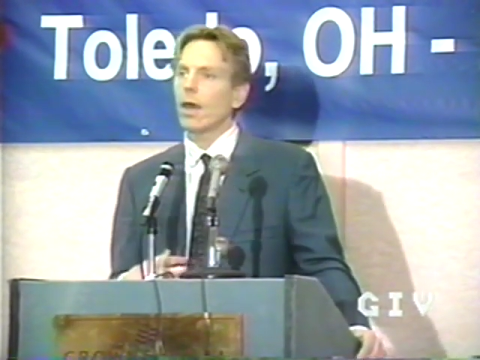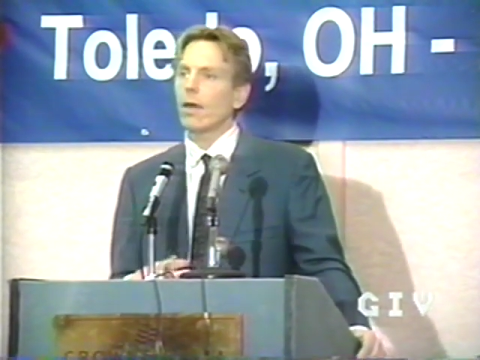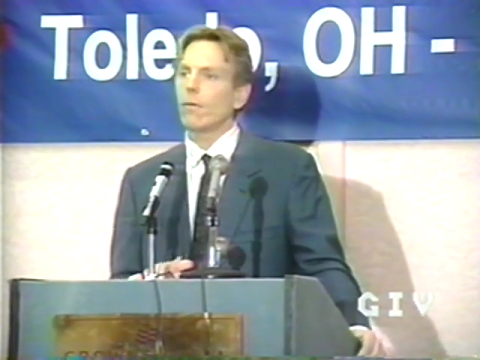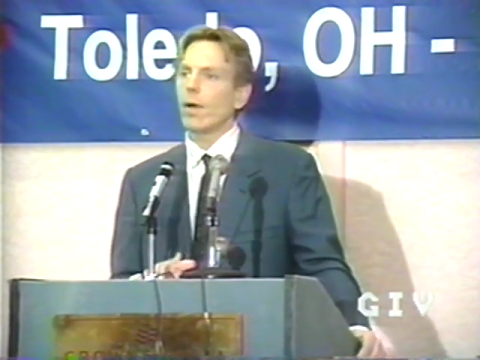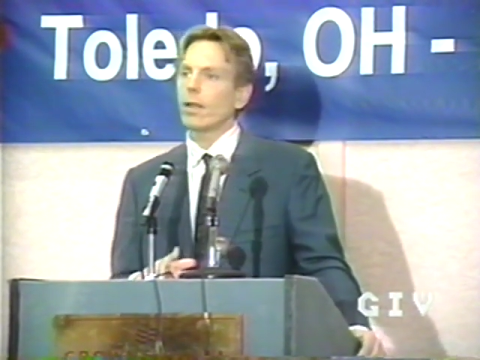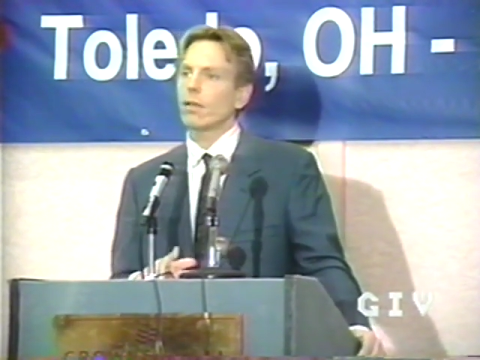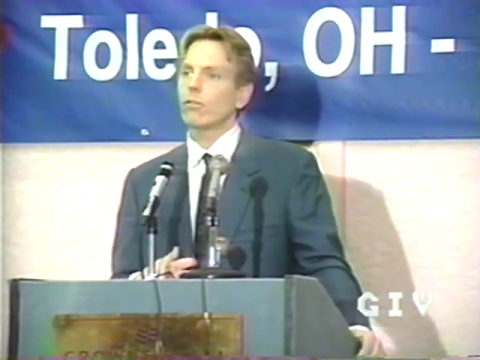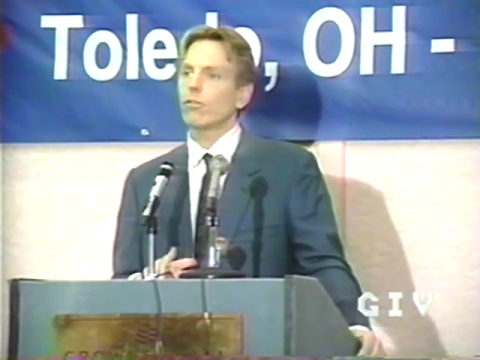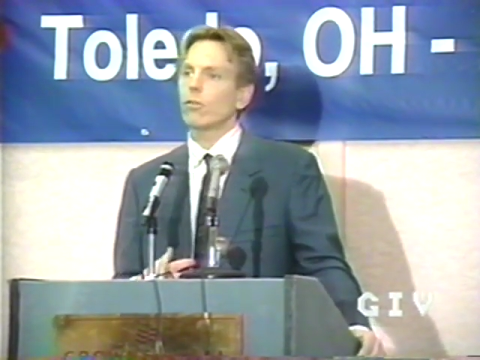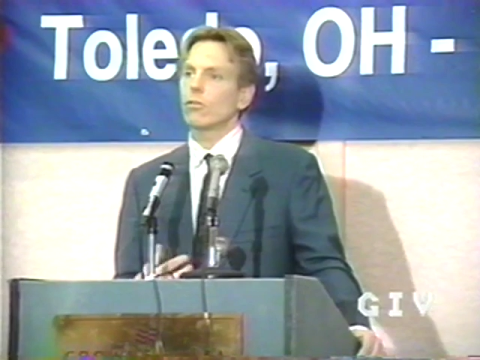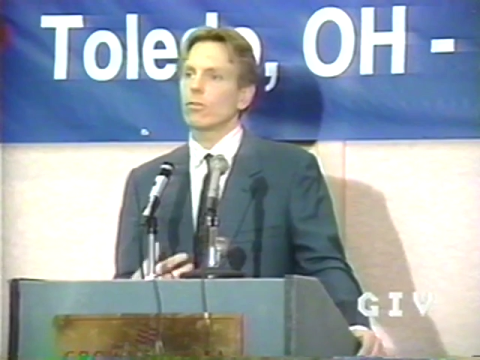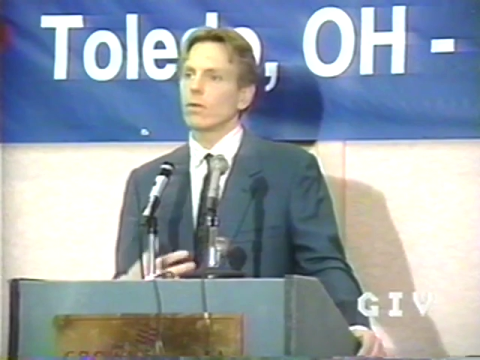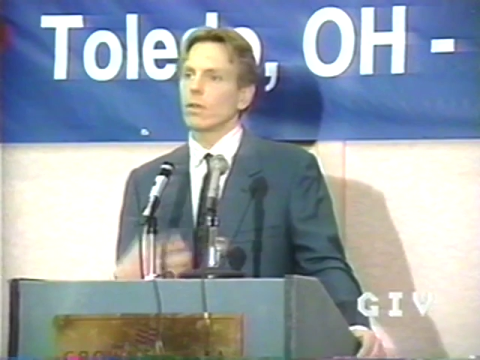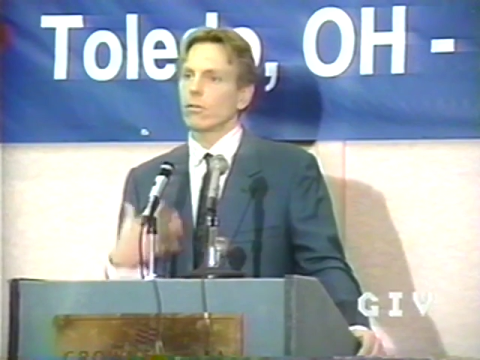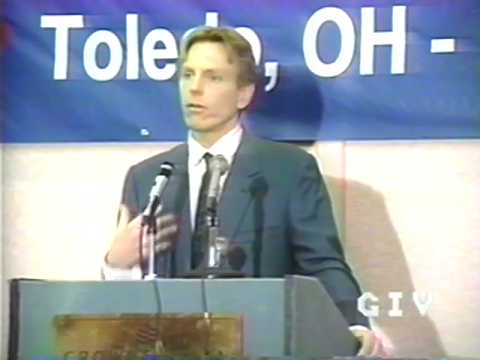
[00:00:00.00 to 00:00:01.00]
I want you
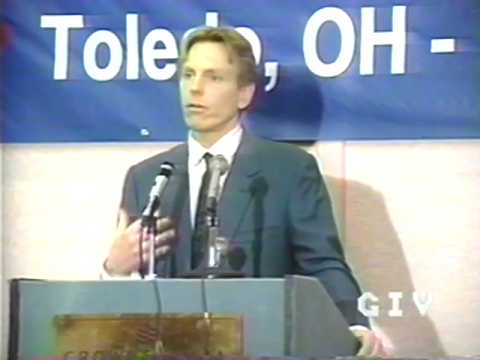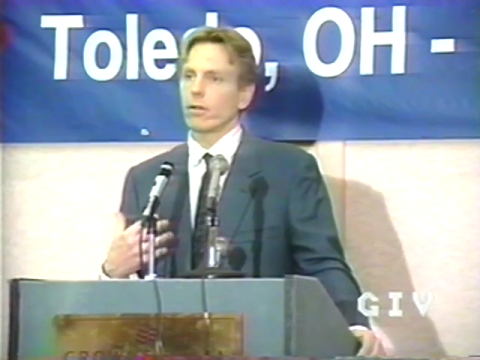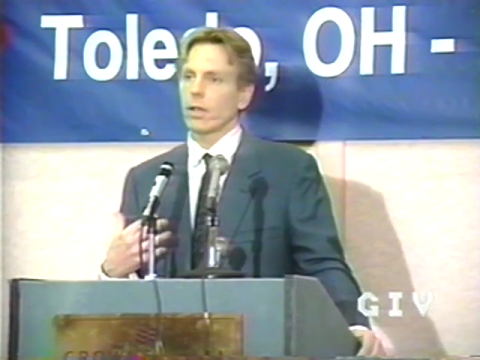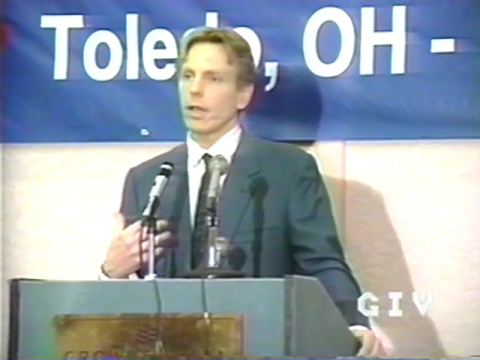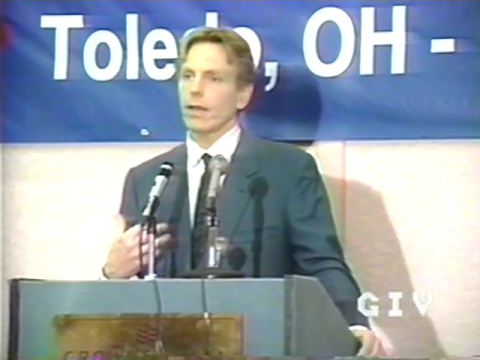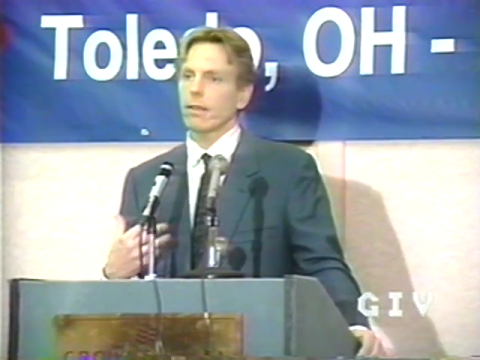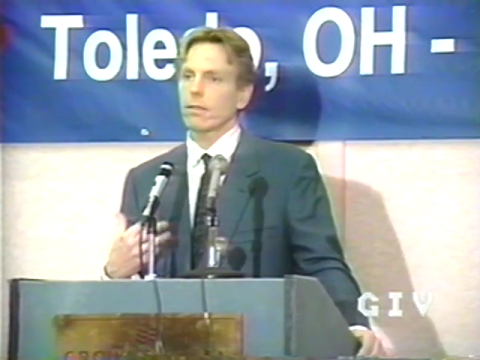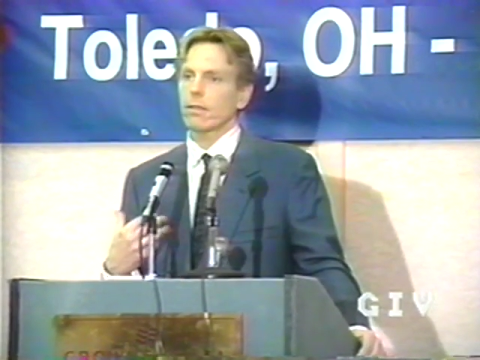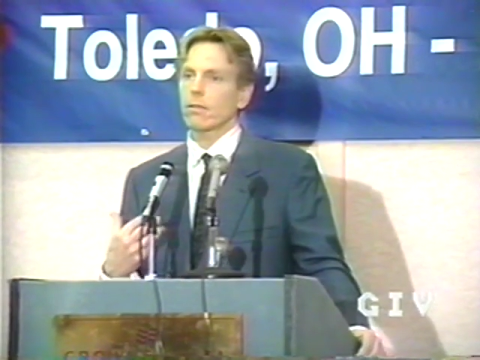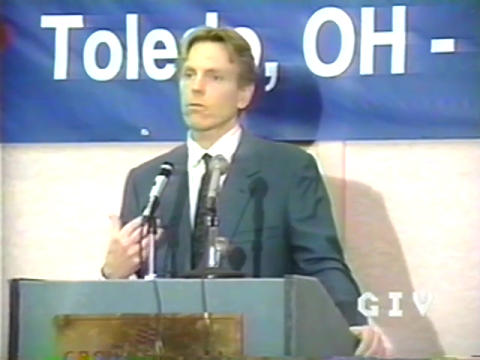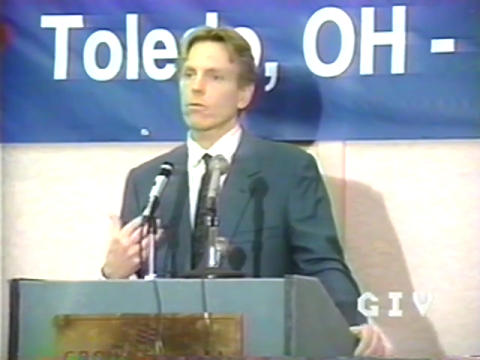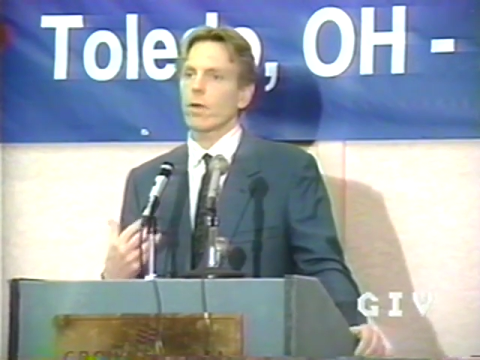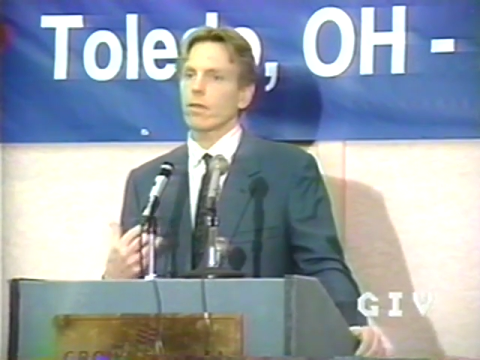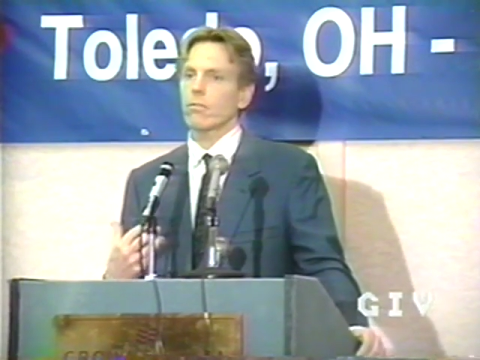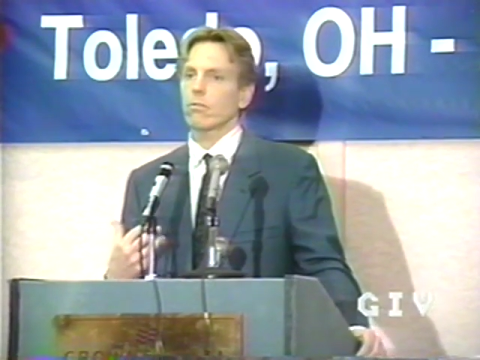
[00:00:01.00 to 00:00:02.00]
to internalize these
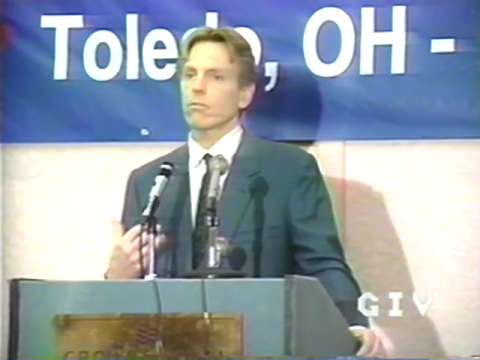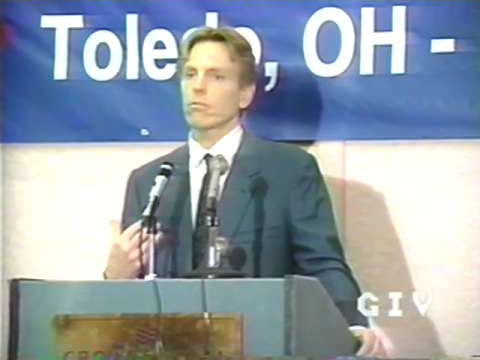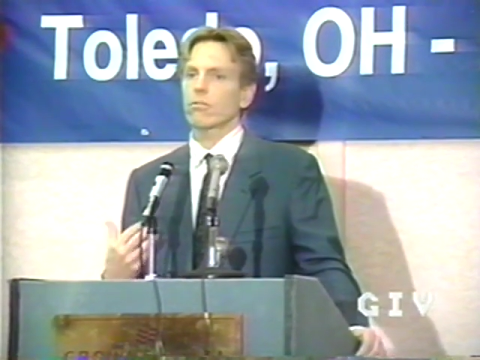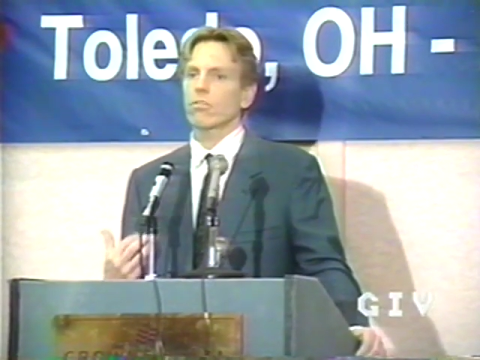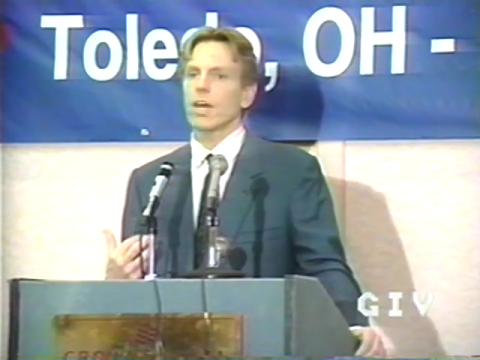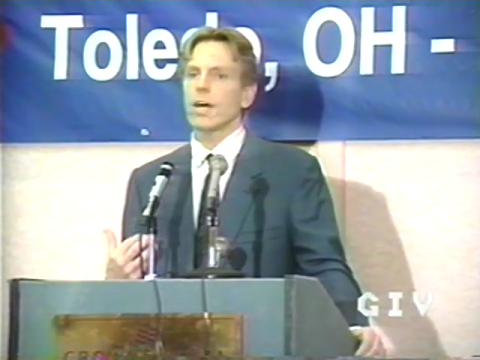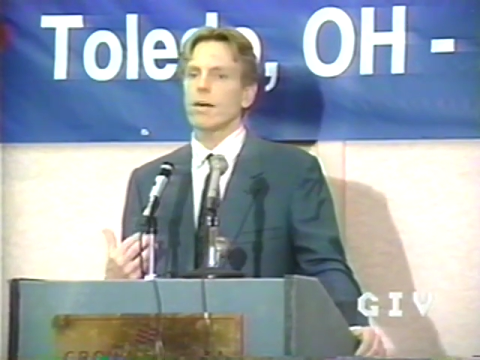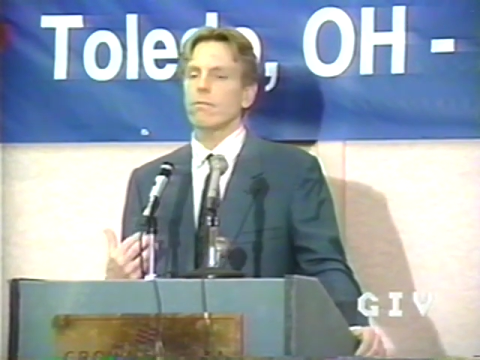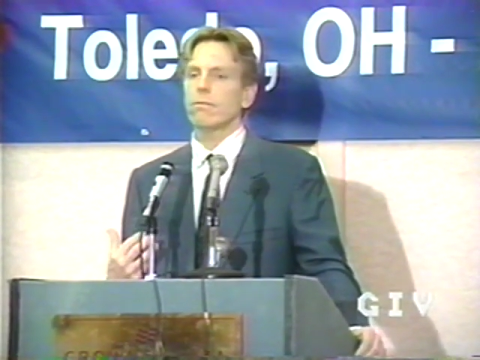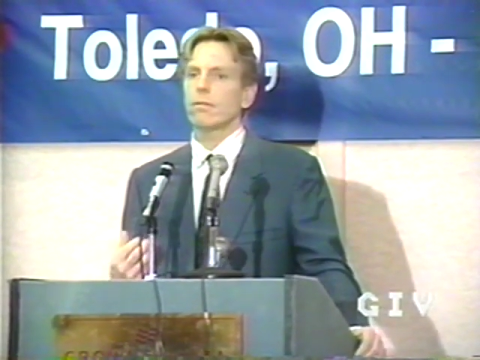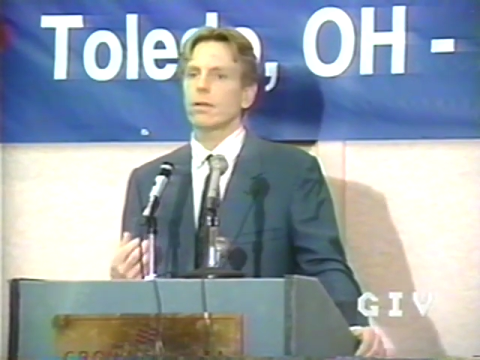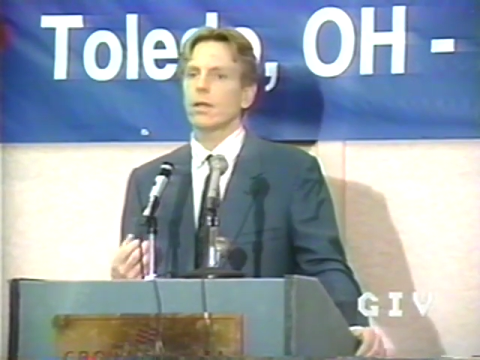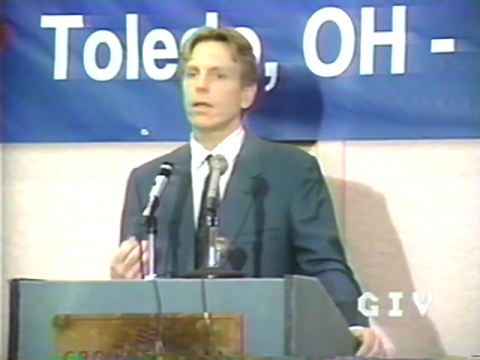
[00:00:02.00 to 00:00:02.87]
questions yourself,